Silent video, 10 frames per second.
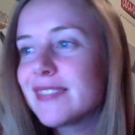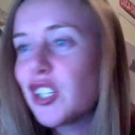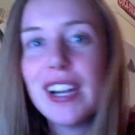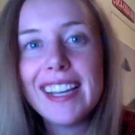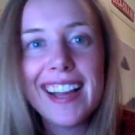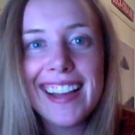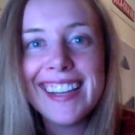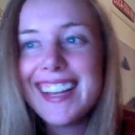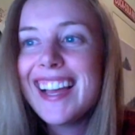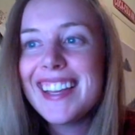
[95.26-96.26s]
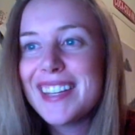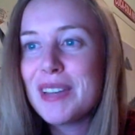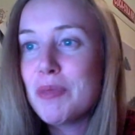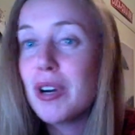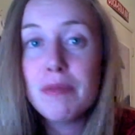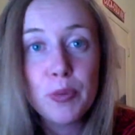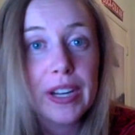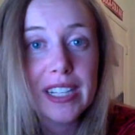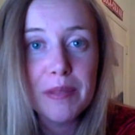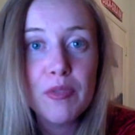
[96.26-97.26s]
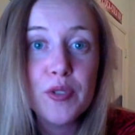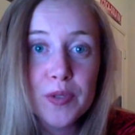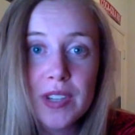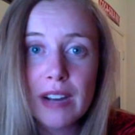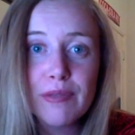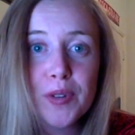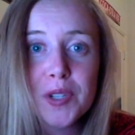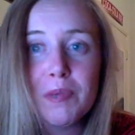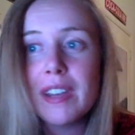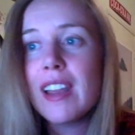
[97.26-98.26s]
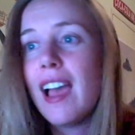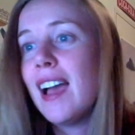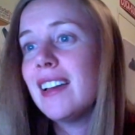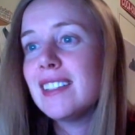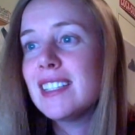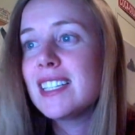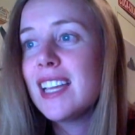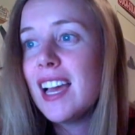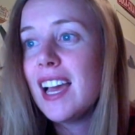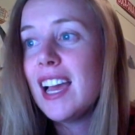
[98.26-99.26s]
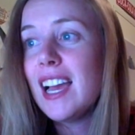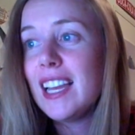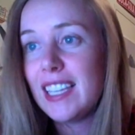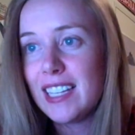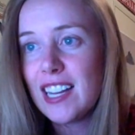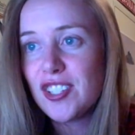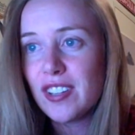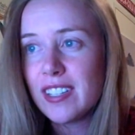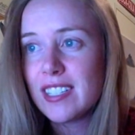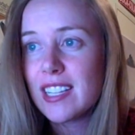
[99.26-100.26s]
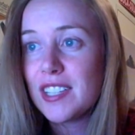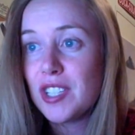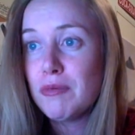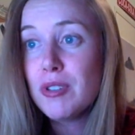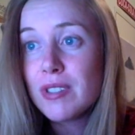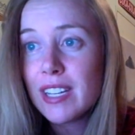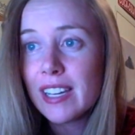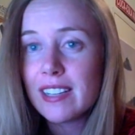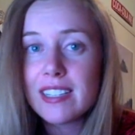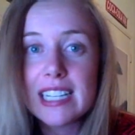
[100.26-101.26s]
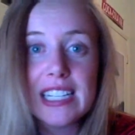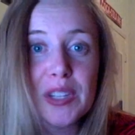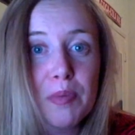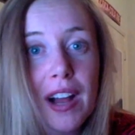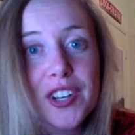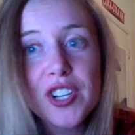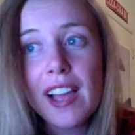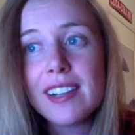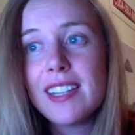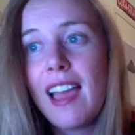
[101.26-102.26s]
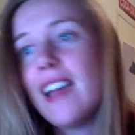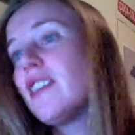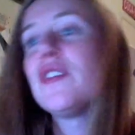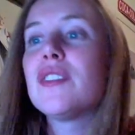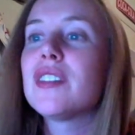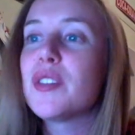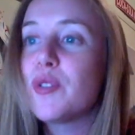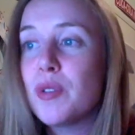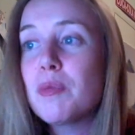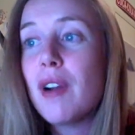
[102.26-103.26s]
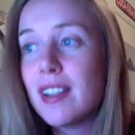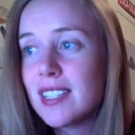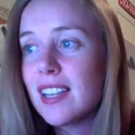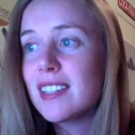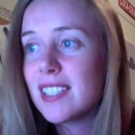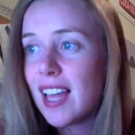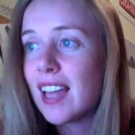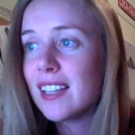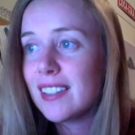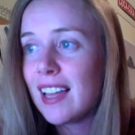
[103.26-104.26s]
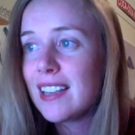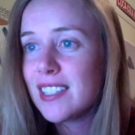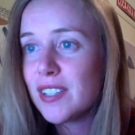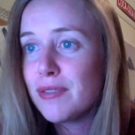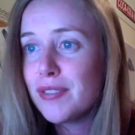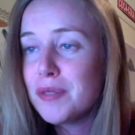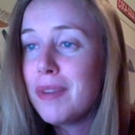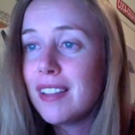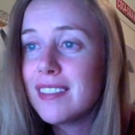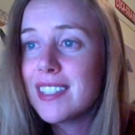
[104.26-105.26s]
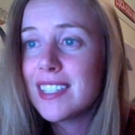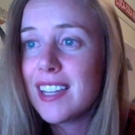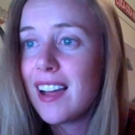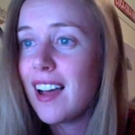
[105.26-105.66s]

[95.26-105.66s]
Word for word: great guy named Herman Whitcomb through Zach Forsman, and he and I started discussing music and discussing the project, and through a process that lasted a few months,